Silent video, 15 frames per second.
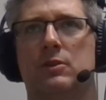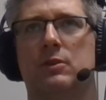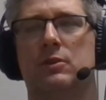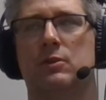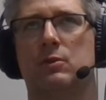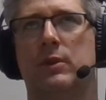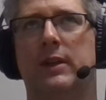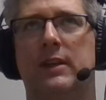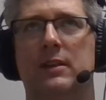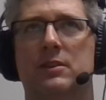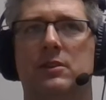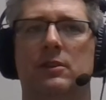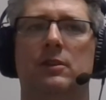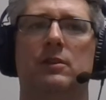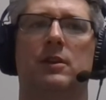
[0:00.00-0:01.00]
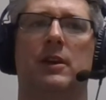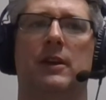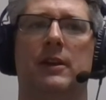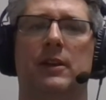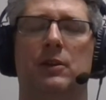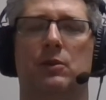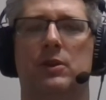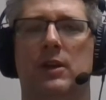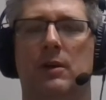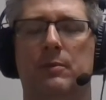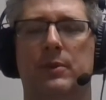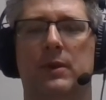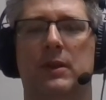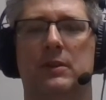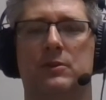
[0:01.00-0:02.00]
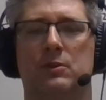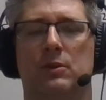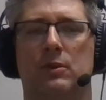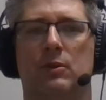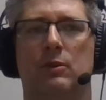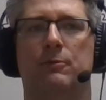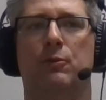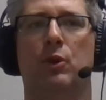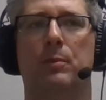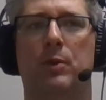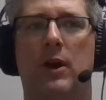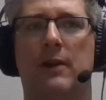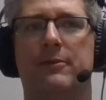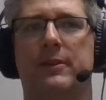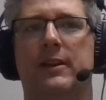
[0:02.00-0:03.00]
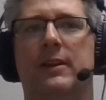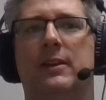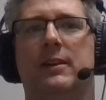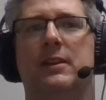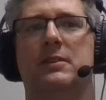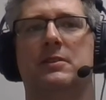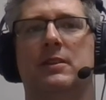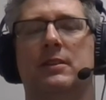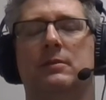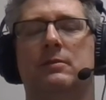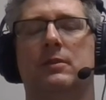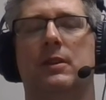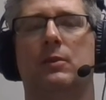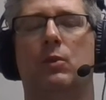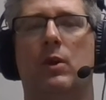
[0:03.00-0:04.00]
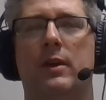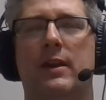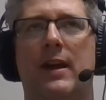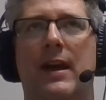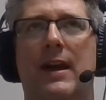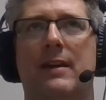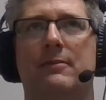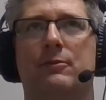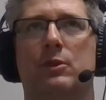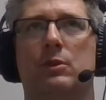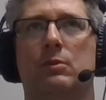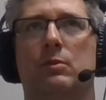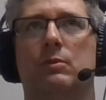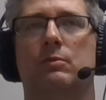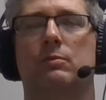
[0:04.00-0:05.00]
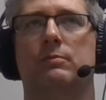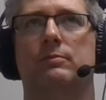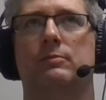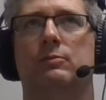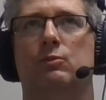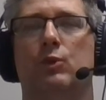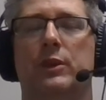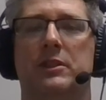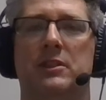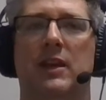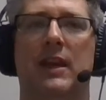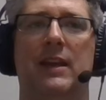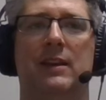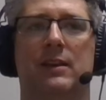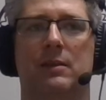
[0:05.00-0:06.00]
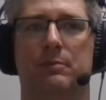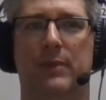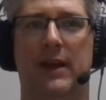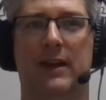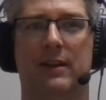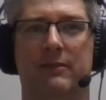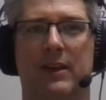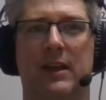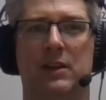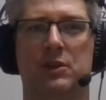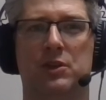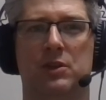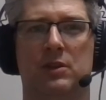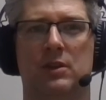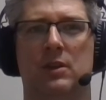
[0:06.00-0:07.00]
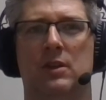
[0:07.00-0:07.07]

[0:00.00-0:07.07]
So when I considered, companies or for-profit entities that want to have or retain a competitive edge,